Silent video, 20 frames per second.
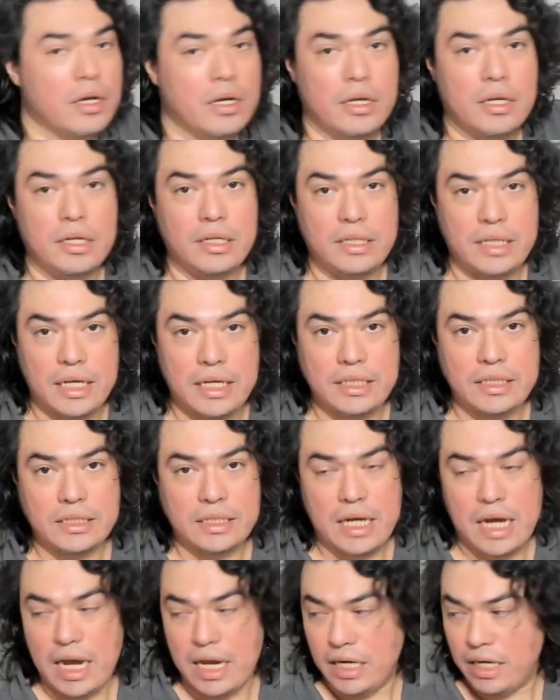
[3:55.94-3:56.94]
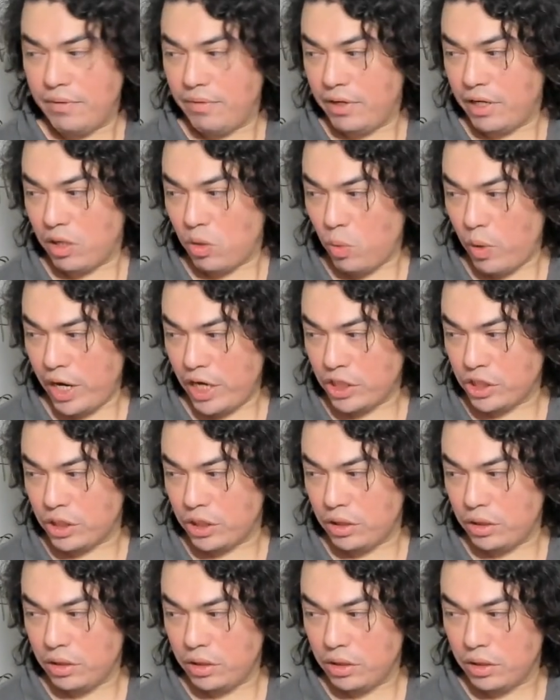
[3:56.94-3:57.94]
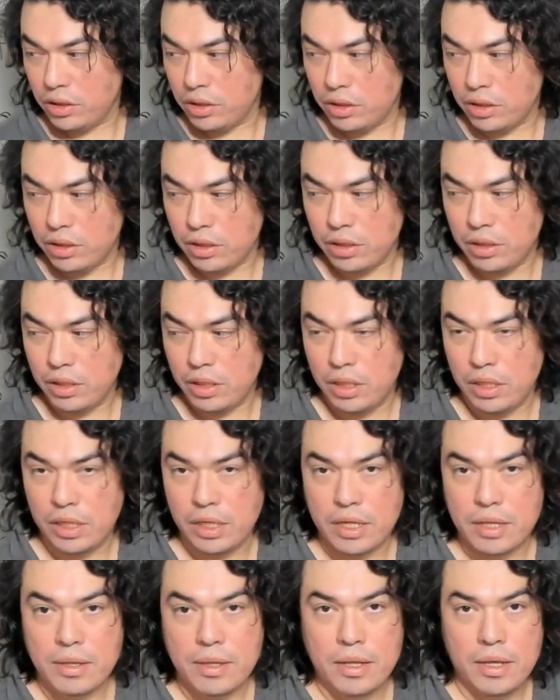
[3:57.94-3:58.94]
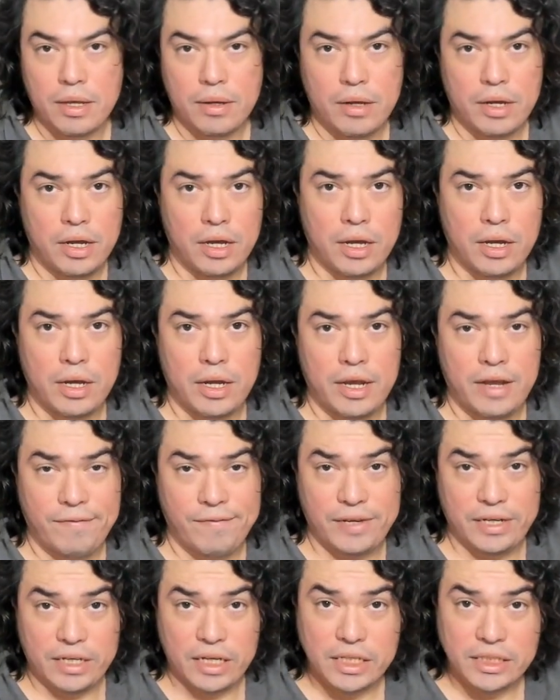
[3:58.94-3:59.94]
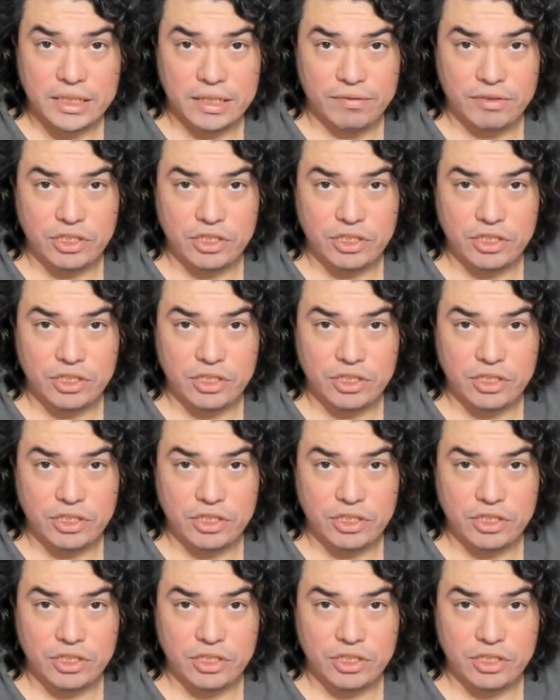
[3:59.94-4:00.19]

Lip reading: this kind of an equation, if it does have a